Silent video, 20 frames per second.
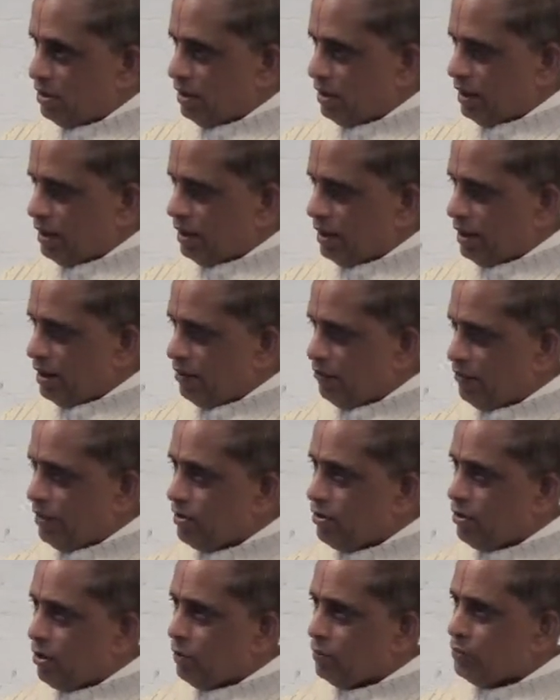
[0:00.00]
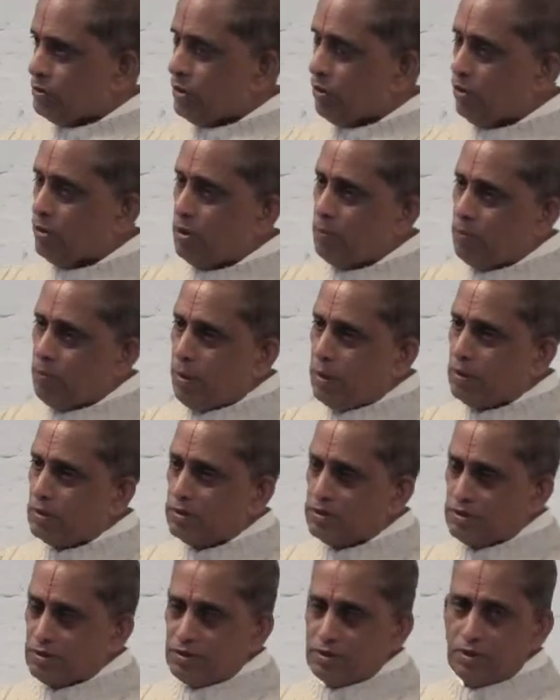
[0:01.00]
And then when you observe
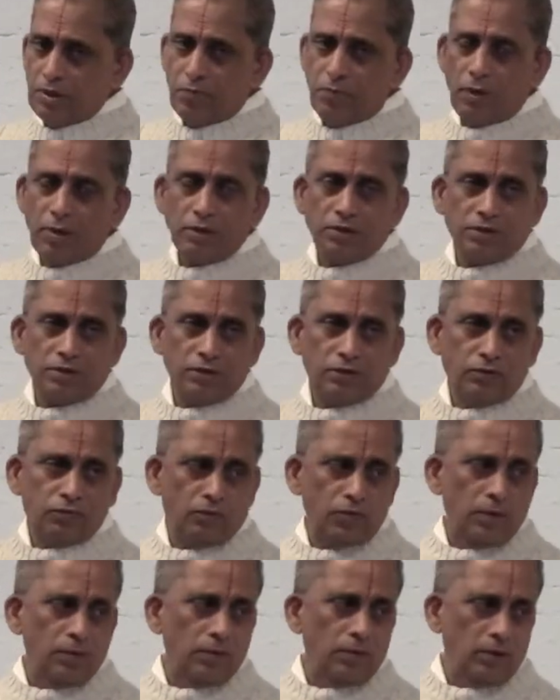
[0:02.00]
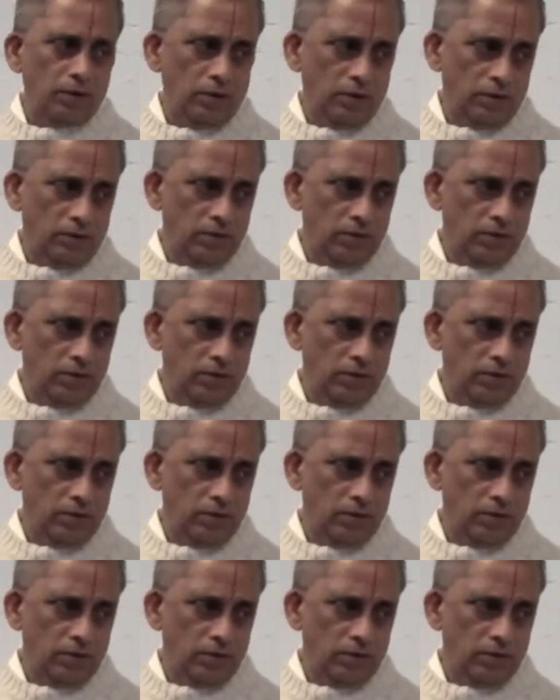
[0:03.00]
the pulse is feeble.